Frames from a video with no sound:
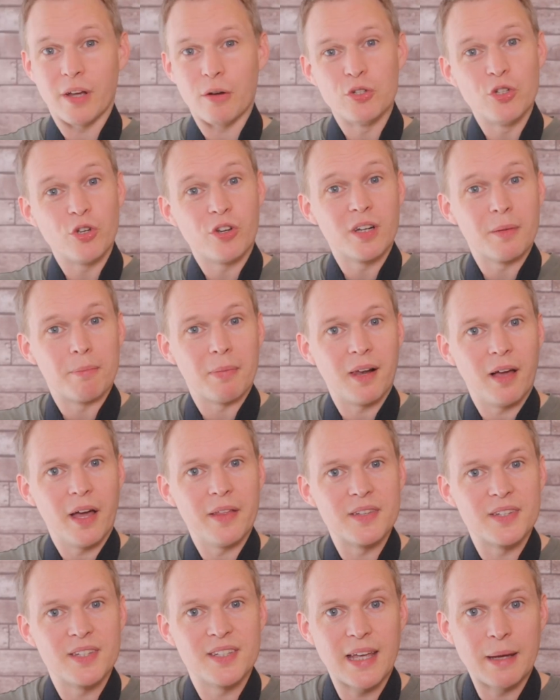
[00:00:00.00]
Now you can apply
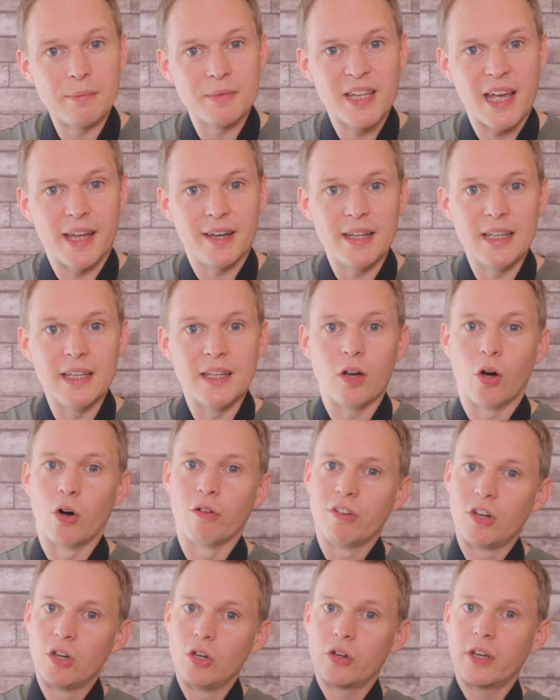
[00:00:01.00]
the same technique
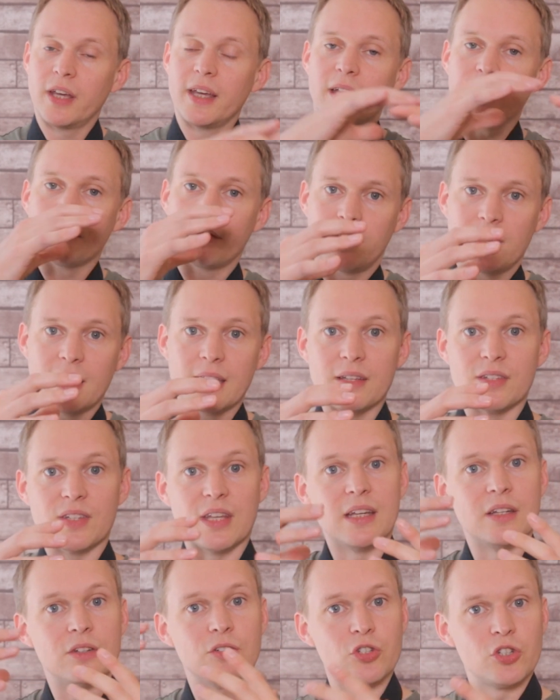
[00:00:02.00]
of looking at things
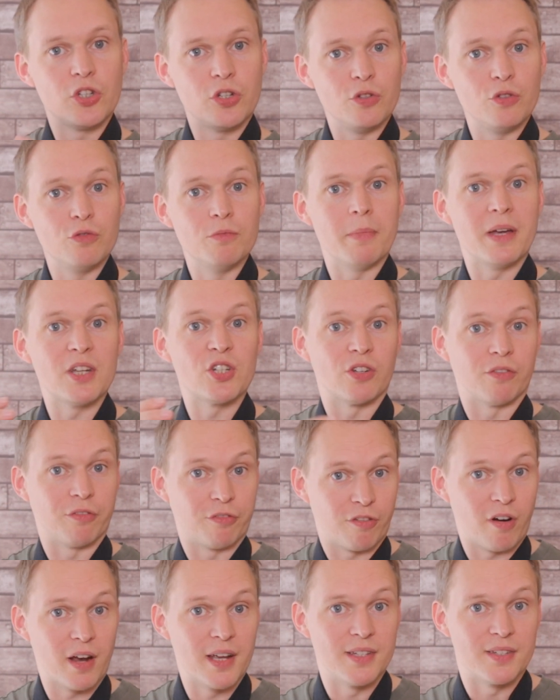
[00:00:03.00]
in two measure
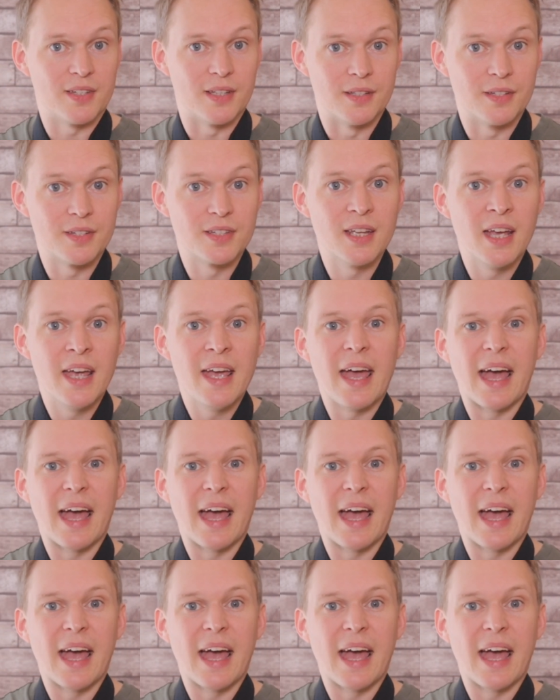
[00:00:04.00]
phrases